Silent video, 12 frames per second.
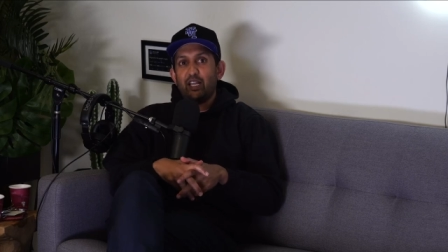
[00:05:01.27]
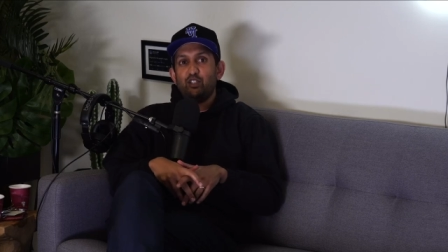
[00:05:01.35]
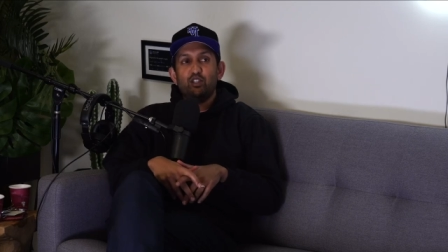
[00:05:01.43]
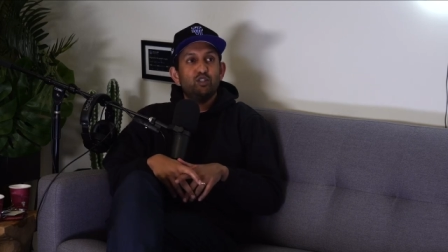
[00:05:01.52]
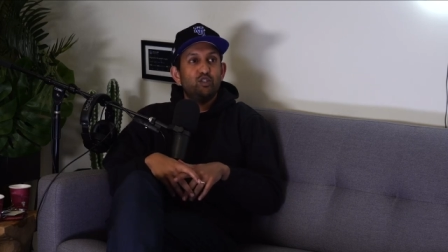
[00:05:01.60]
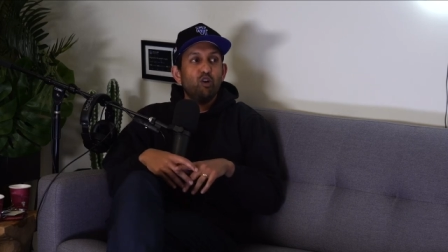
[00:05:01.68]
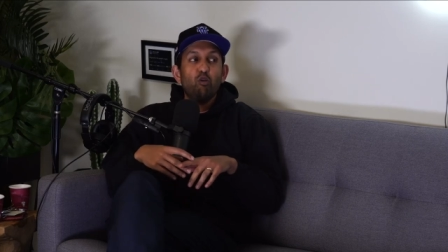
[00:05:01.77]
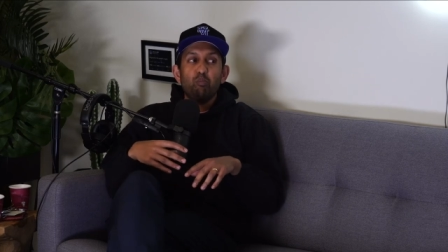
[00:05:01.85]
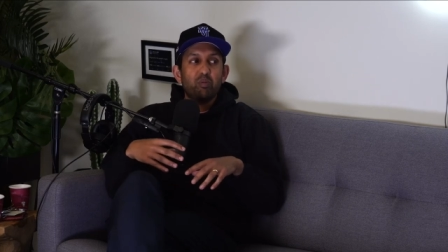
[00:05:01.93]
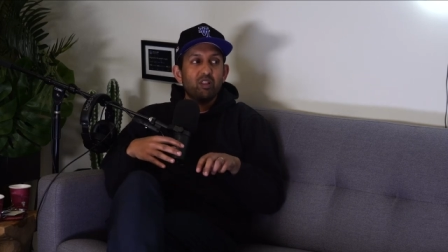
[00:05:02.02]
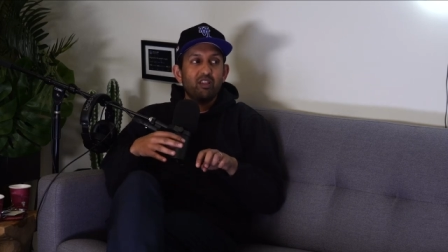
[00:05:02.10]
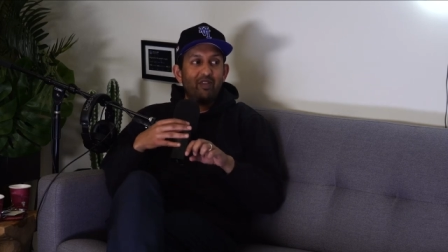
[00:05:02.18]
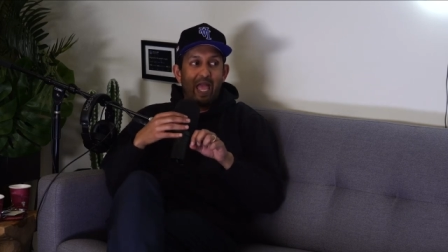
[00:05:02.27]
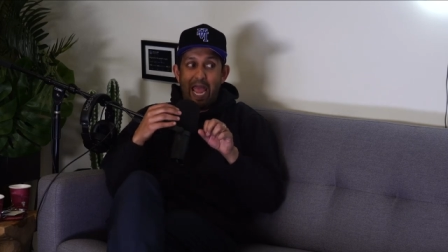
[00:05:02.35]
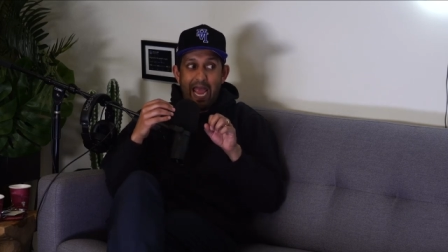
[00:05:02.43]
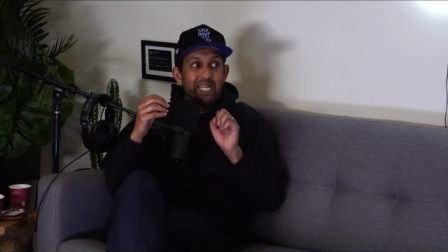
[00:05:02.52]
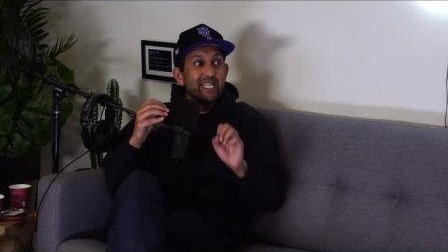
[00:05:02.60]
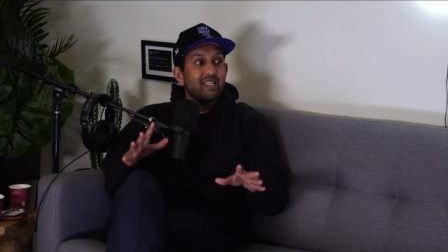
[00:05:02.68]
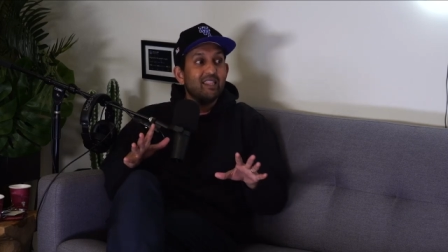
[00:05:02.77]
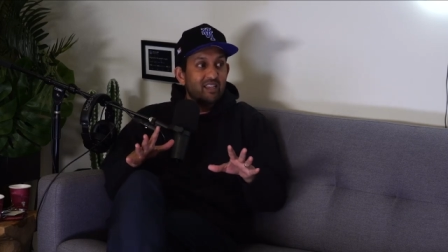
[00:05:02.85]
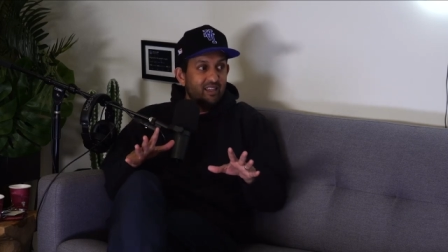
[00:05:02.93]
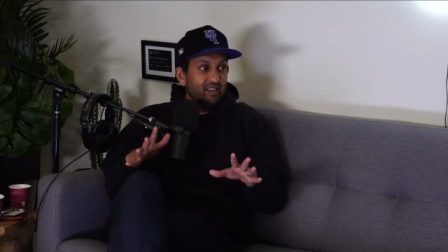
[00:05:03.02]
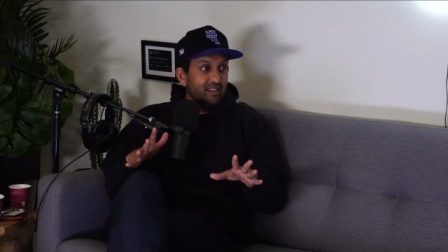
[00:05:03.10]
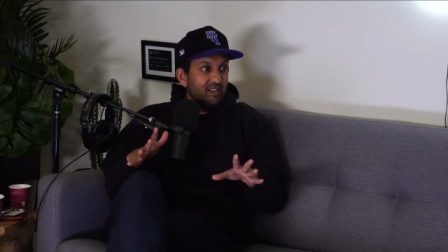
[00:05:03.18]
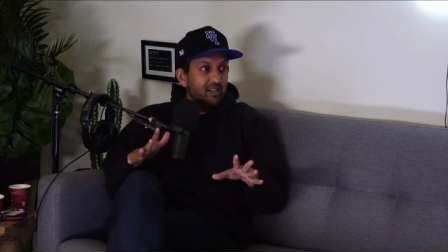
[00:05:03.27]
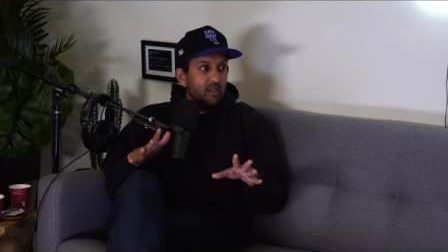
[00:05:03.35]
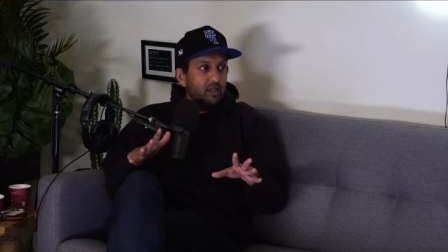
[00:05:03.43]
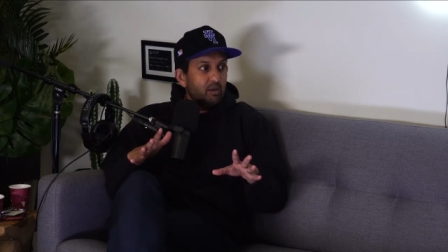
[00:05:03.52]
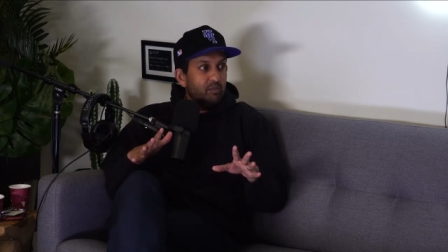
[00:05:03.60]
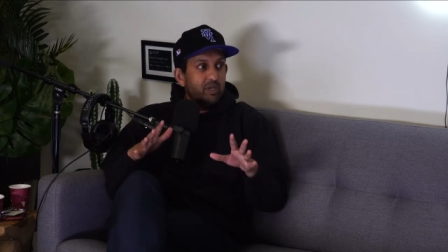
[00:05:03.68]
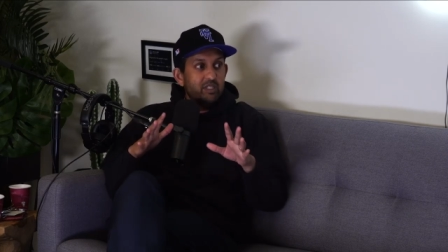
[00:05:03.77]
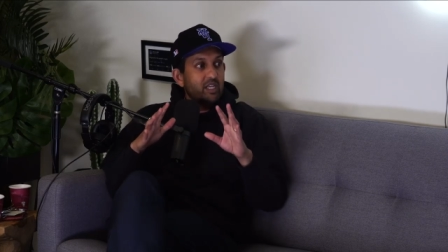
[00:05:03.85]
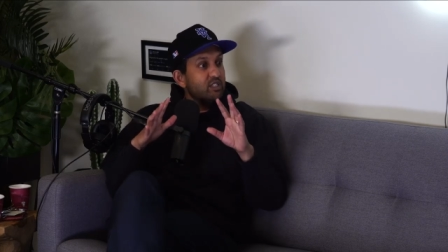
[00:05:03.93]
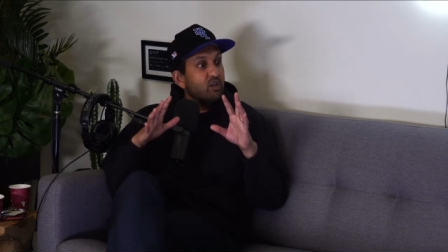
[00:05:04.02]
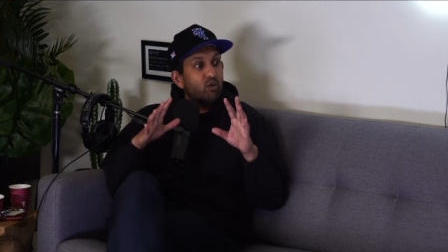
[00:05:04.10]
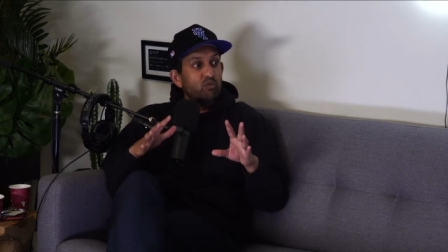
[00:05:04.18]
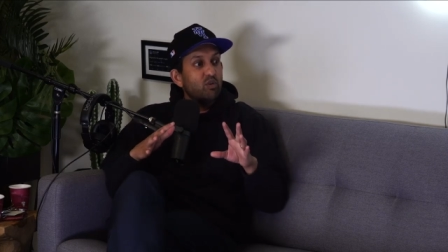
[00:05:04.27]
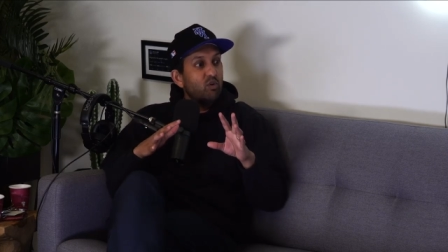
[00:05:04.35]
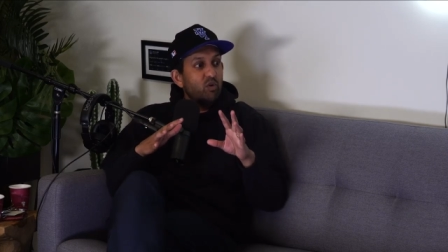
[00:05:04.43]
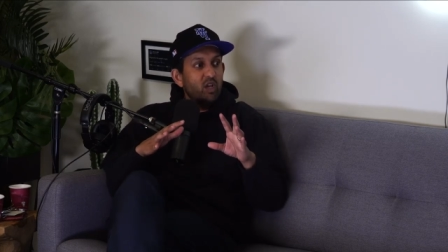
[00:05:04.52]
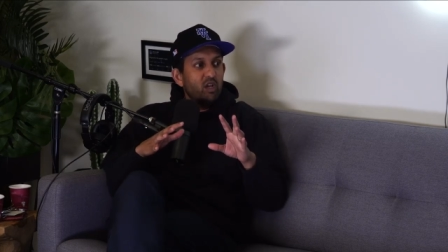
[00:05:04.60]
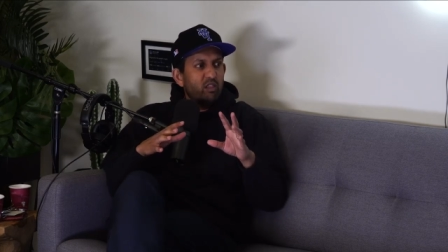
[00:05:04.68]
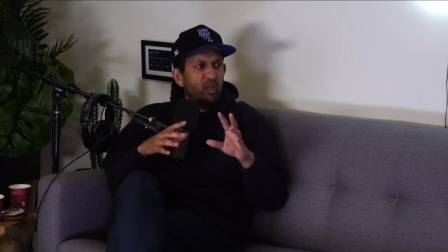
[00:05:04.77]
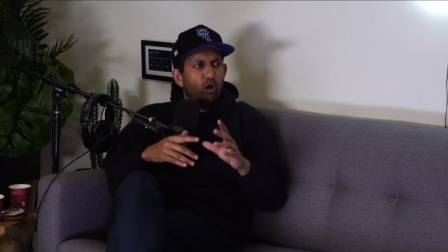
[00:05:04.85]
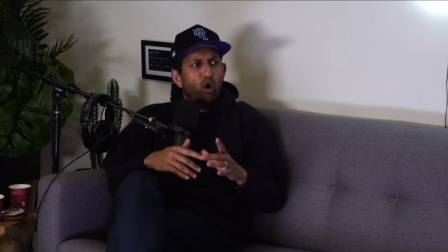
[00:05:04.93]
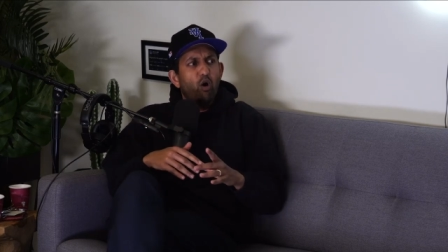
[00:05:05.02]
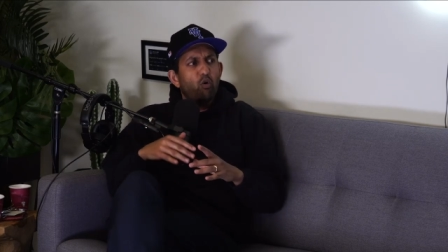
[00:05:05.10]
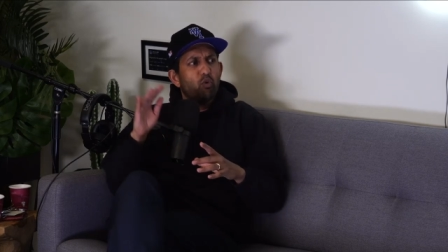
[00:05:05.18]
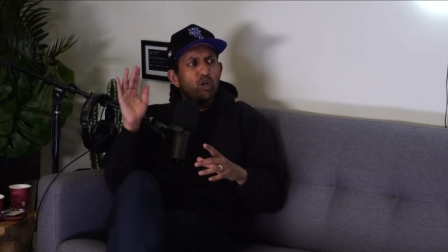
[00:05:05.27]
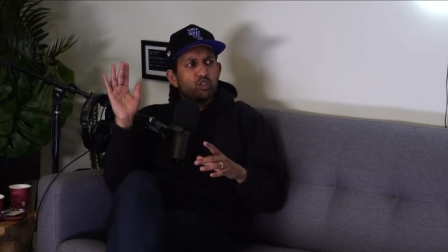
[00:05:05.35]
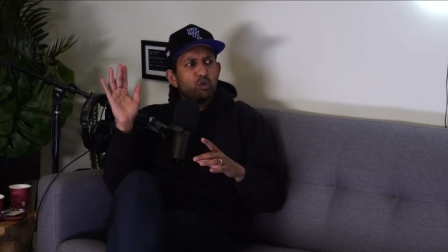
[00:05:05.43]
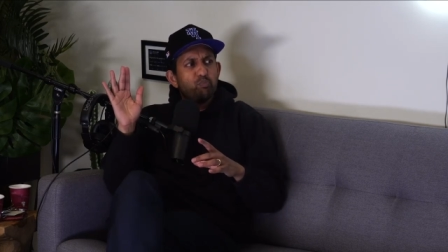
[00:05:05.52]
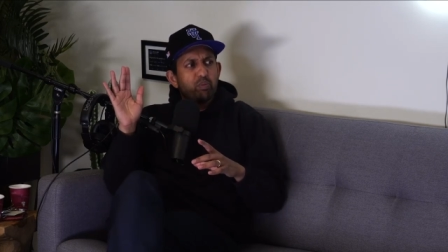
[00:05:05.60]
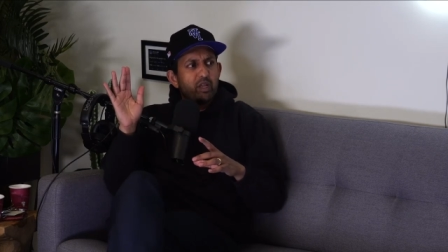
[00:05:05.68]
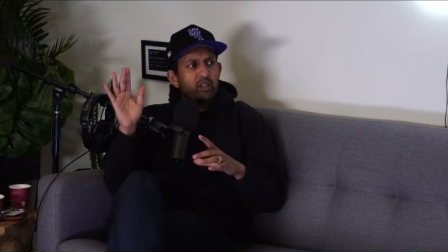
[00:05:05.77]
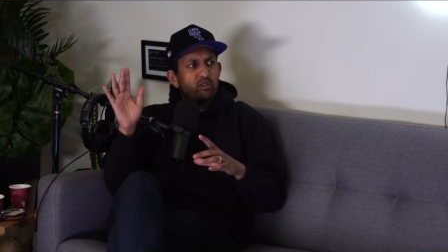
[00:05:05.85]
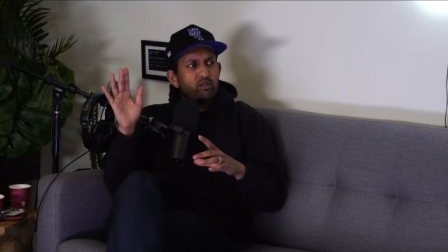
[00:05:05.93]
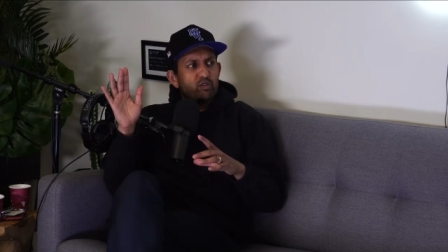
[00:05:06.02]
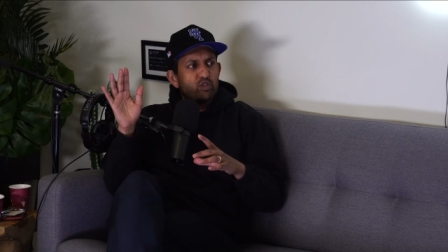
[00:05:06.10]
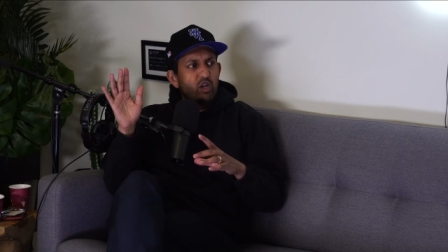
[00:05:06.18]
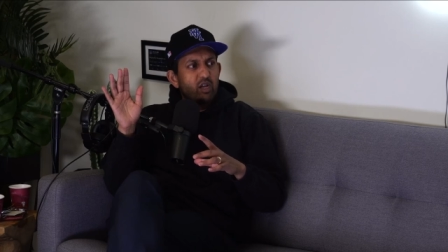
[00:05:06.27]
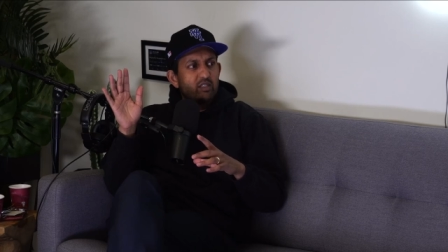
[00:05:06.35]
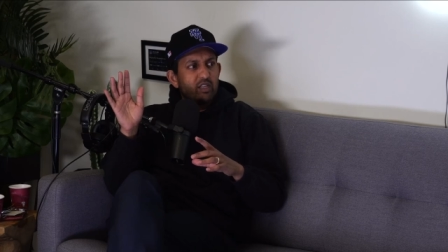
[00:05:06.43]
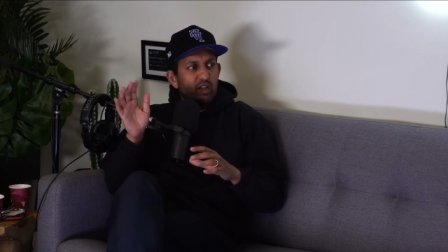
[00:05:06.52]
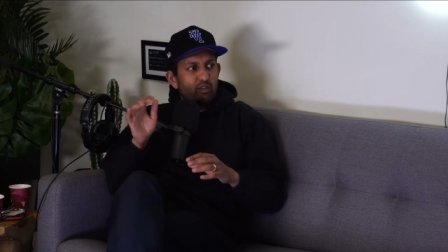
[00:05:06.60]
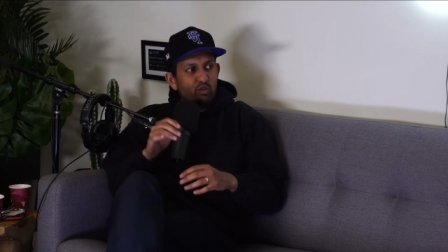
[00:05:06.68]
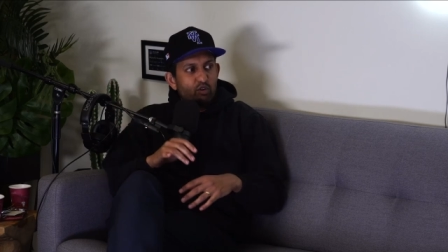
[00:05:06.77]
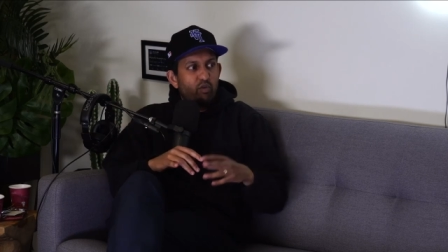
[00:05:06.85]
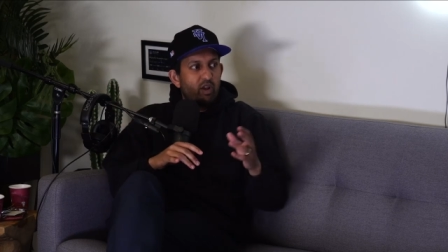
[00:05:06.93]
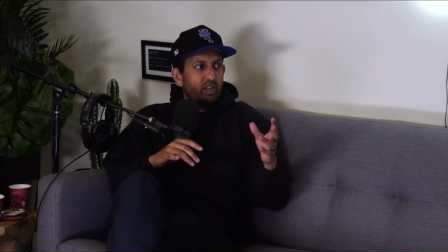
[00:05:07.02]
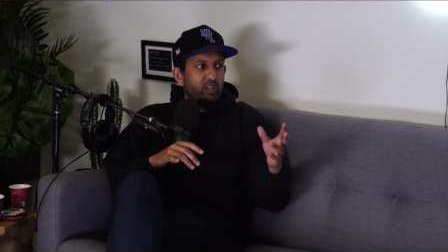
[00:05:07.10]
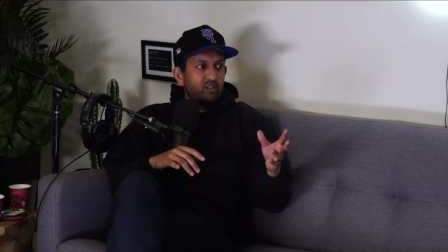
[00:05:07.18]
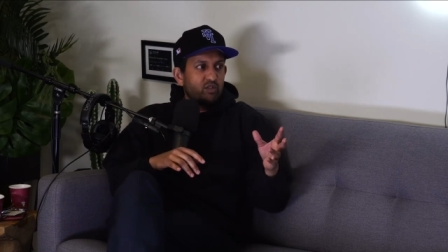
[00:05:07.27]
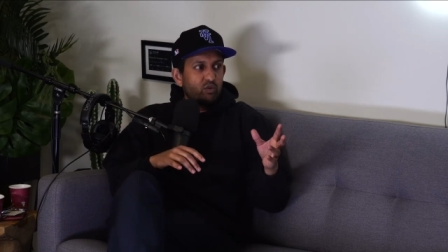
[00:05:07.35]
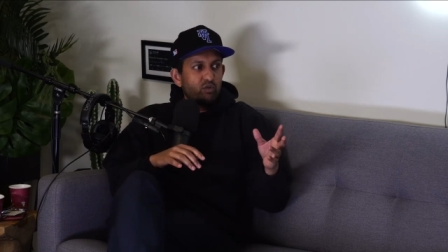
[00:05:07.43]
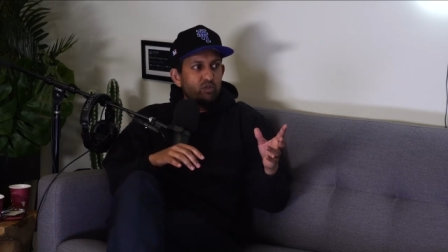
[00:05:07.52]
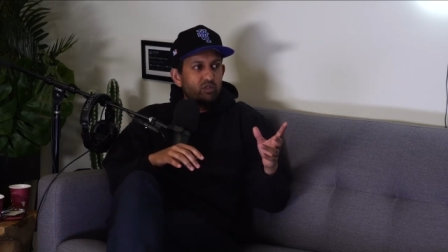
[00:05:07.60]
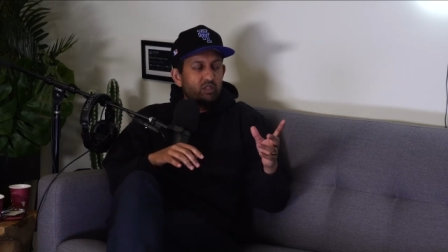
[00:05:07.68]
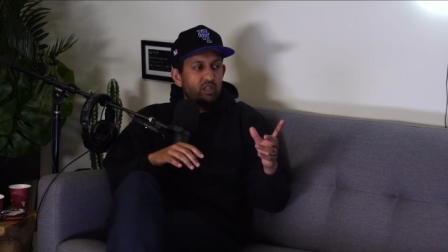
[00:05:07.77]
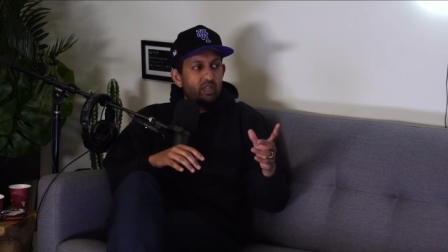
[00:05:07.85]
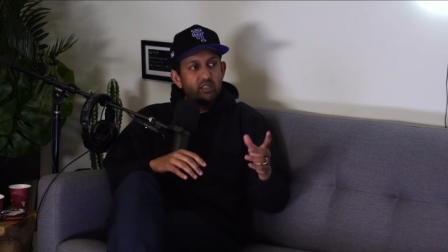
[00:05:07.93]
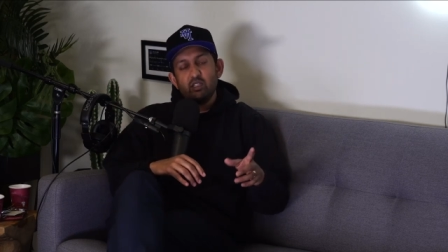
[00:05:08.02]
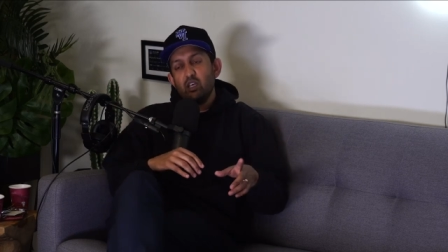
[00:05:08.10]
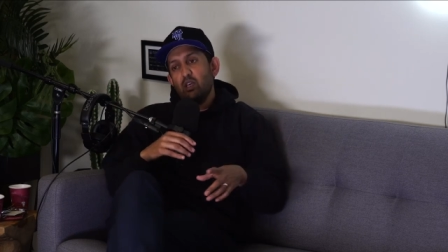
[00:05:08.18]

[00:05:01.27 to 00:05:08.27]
just don't believe anything. I know. Because I don't know, like, oh, Russian planes shot down, Ukrainian soldiers this,